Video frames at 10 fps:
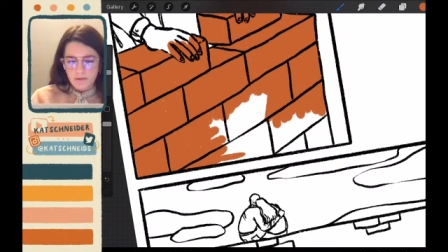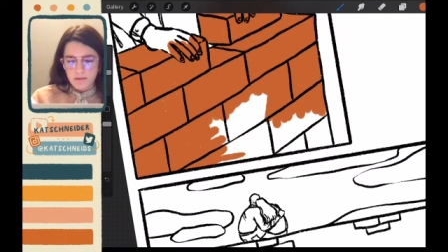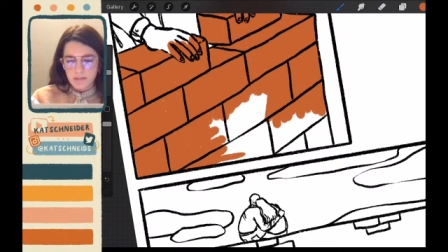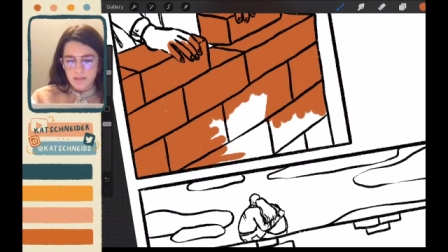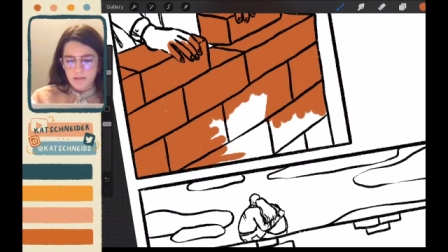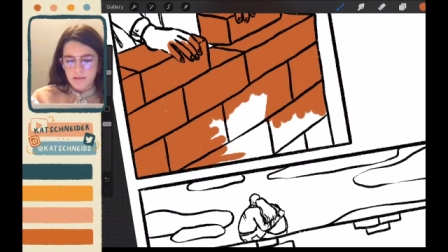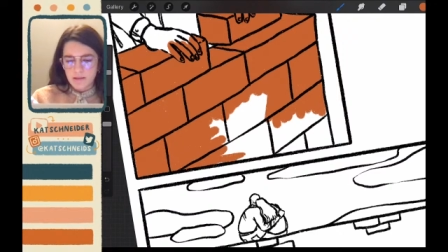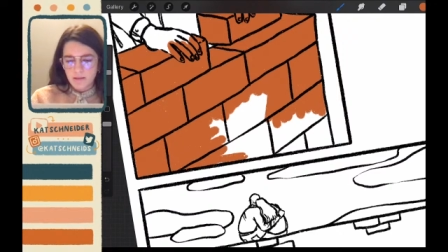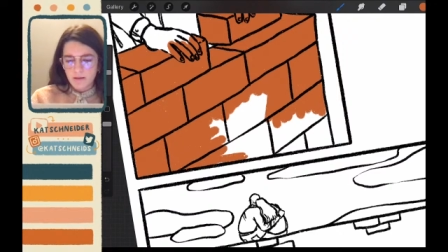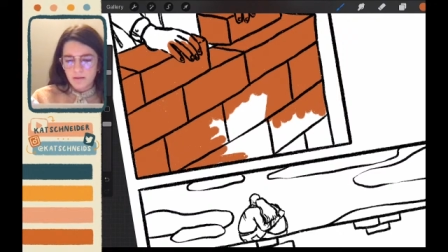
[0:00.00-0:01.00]
Because I
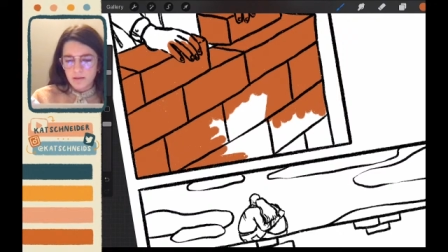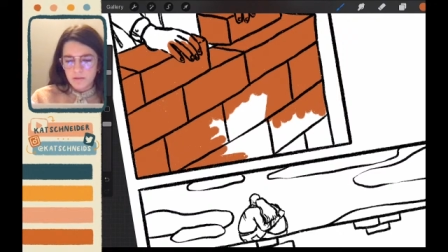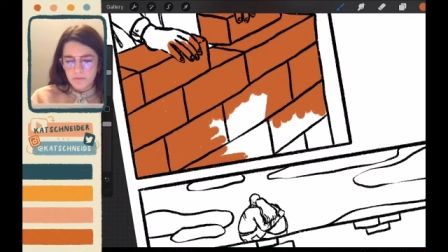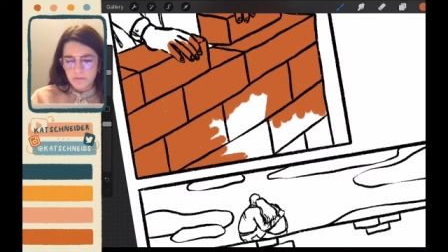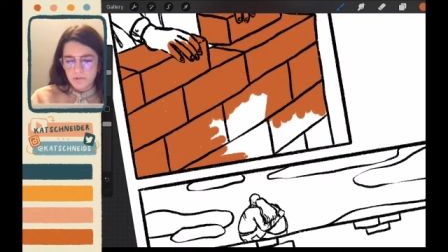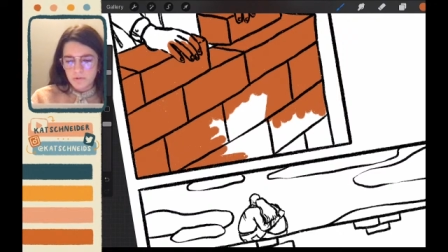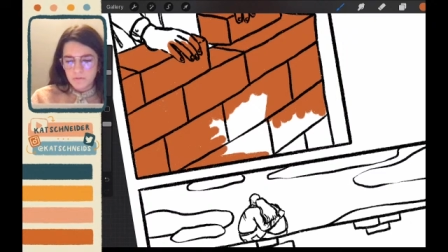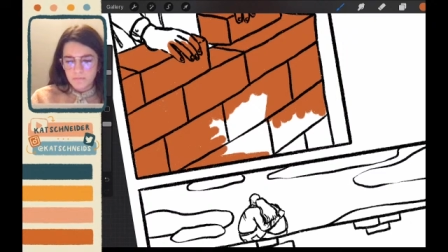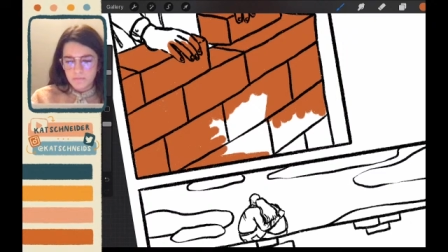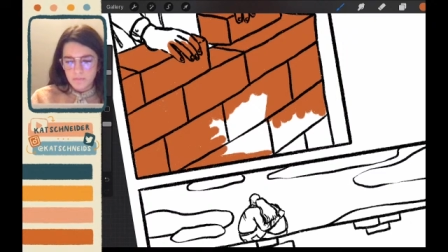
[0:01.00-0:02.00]
think I like
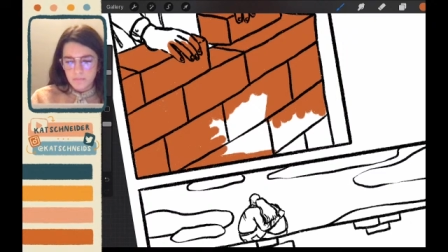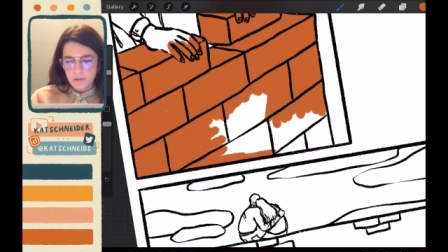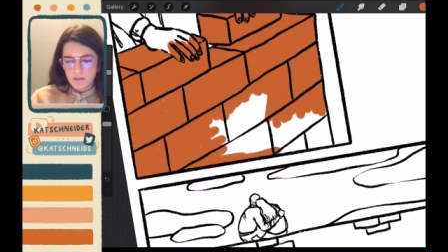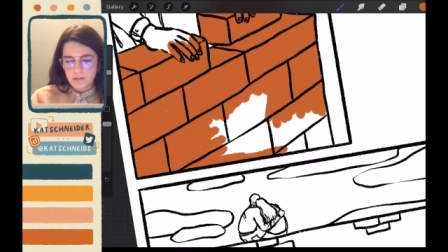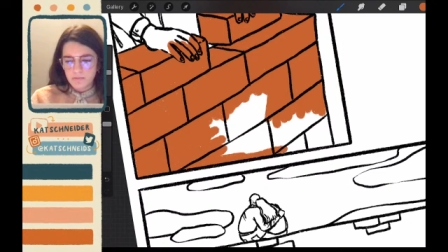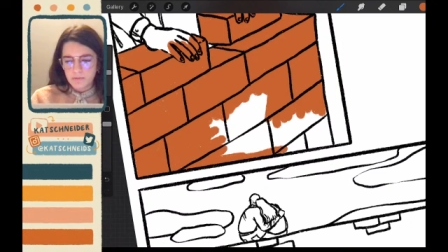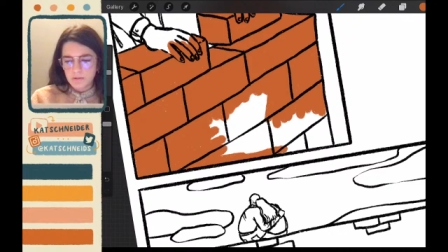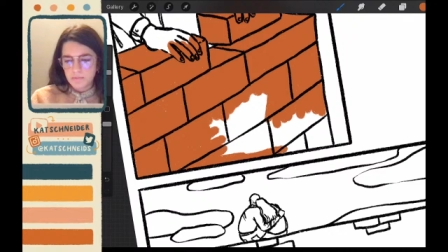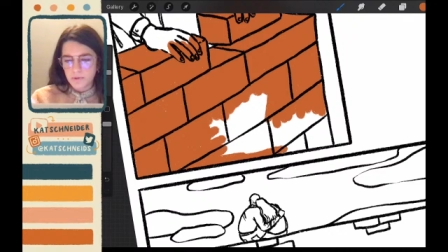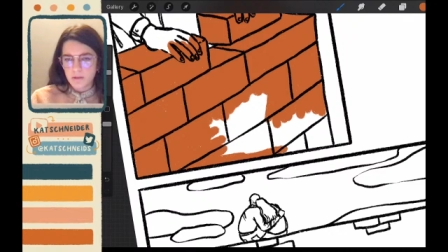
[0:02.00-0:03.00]
YouTube. Like this
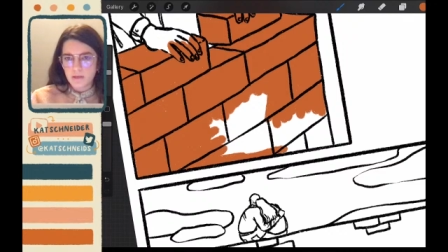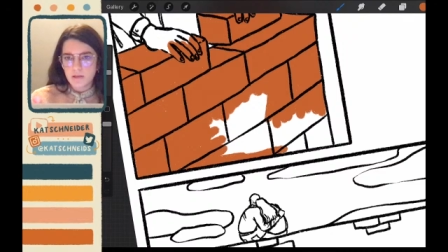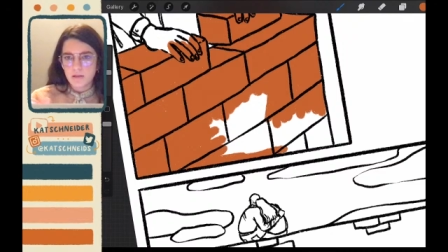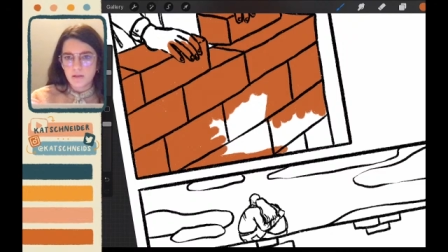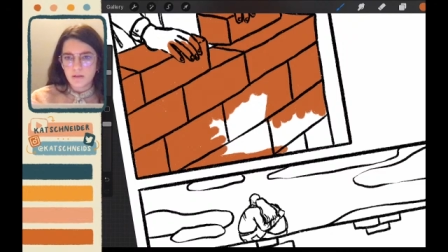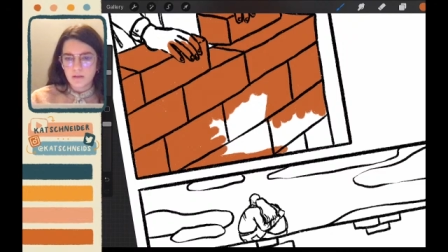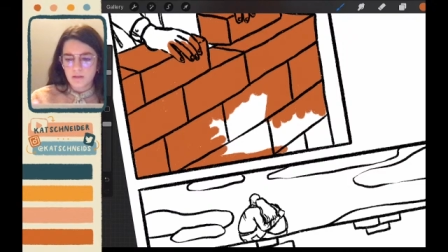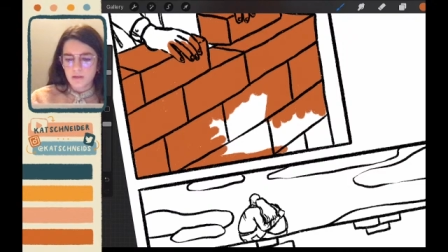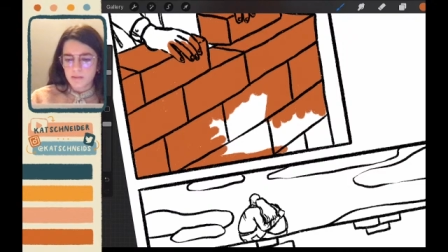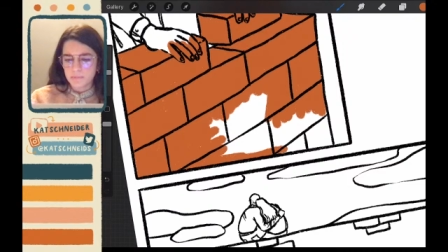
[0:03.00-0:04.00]
was pretty
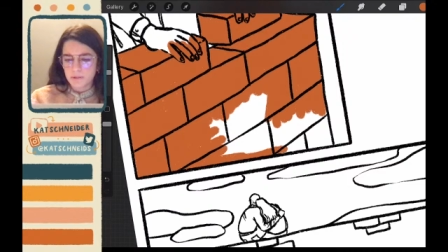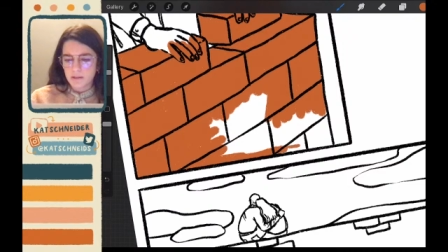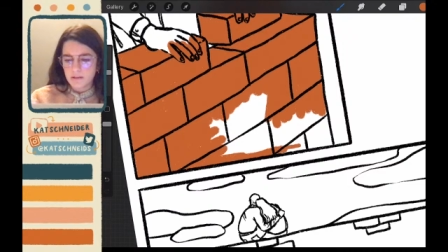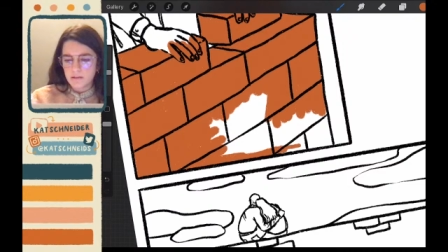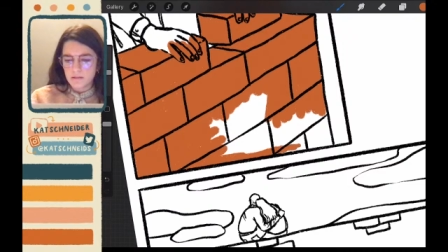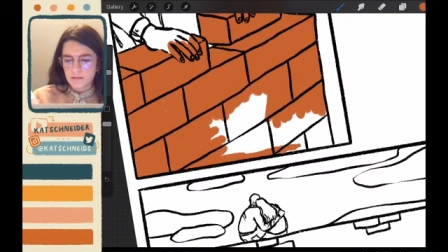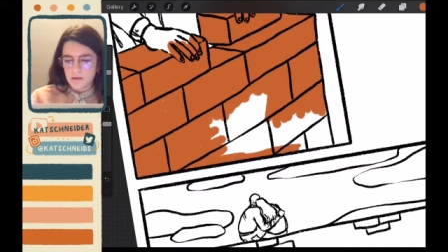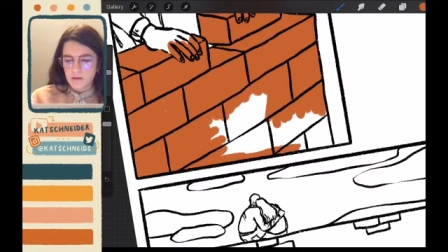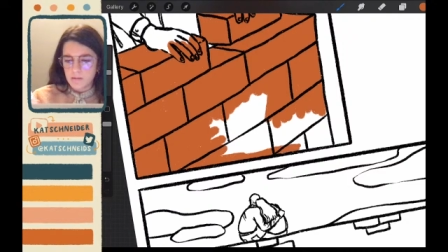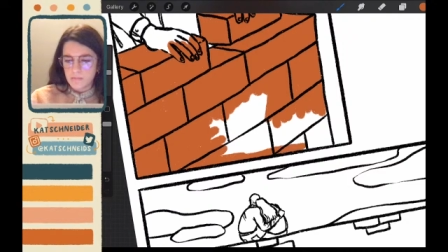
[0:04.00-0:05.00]
uncomplicated to
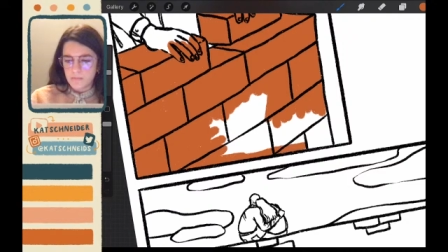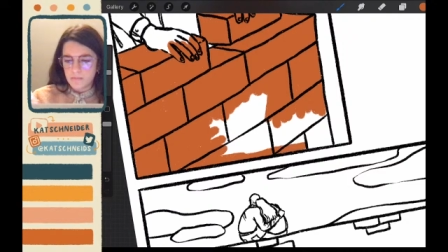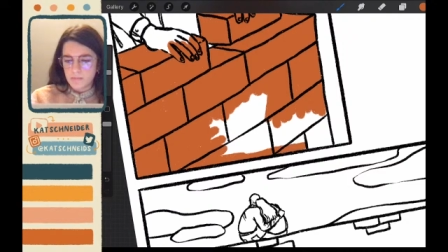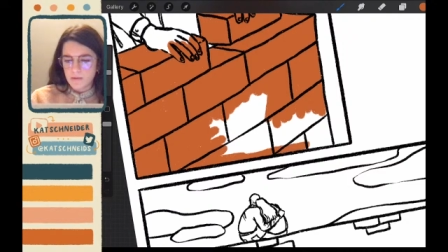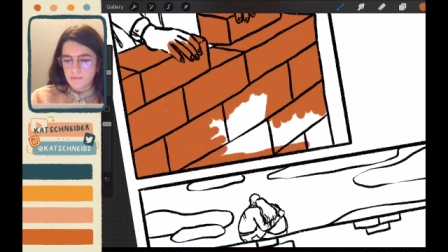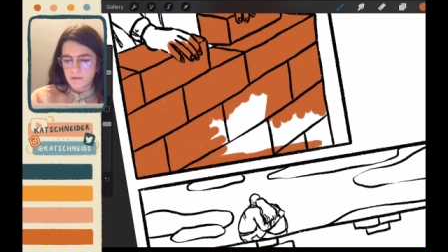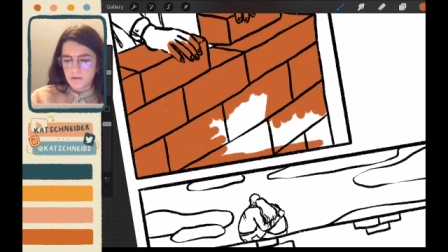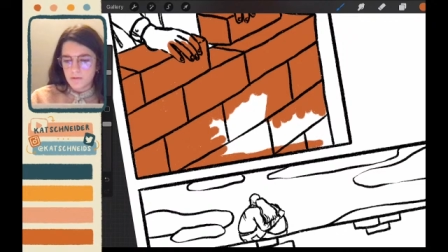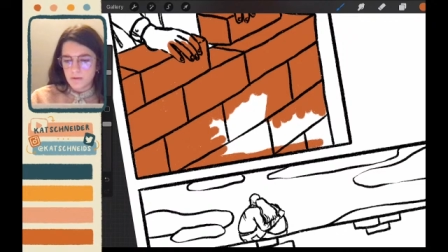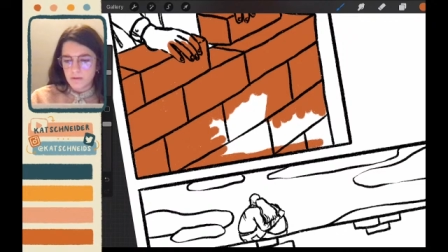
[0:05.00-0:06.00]
set up, even
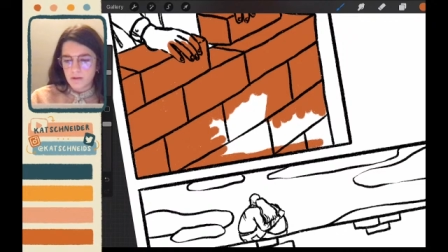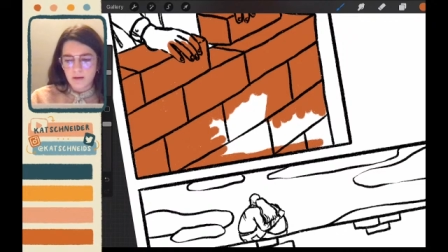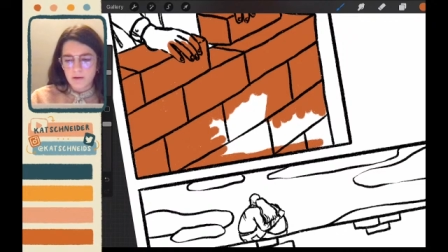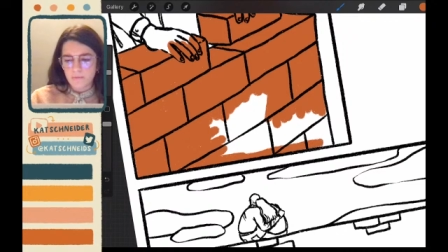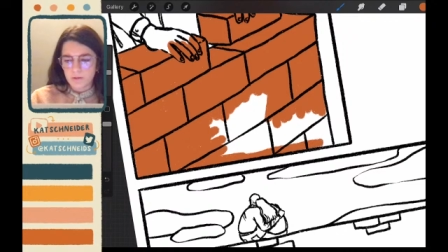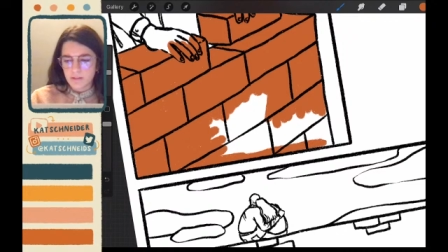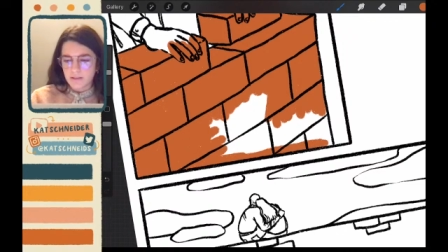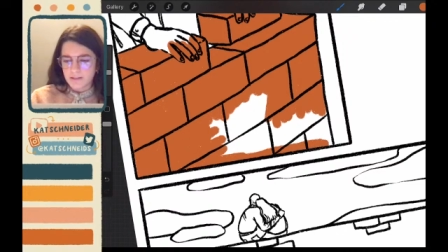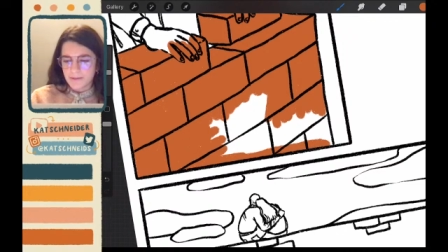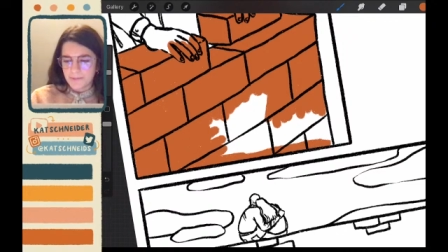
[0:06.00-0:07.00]
though it kind of was
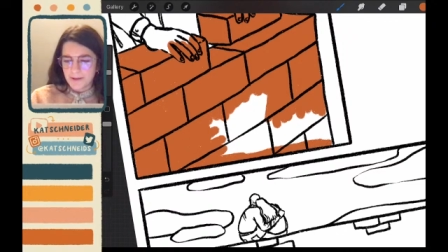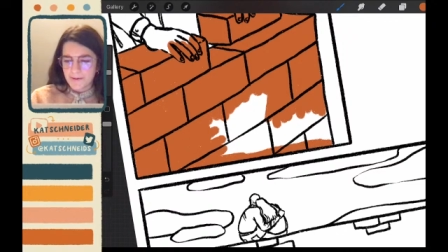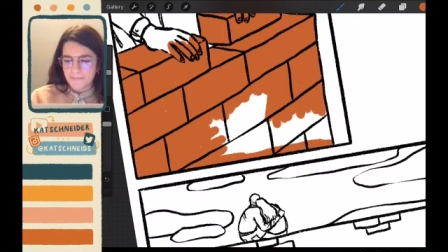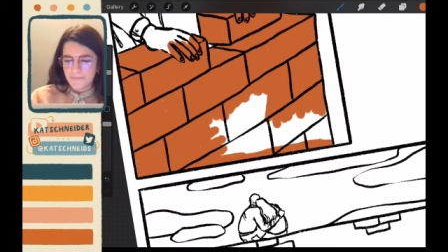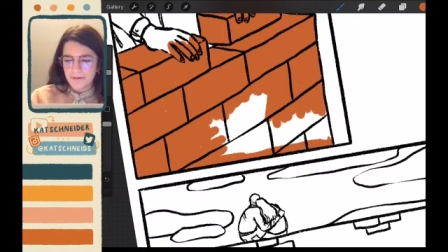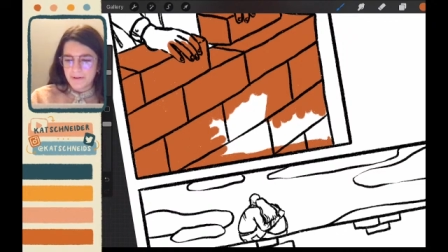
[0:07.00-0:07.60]
at the same time,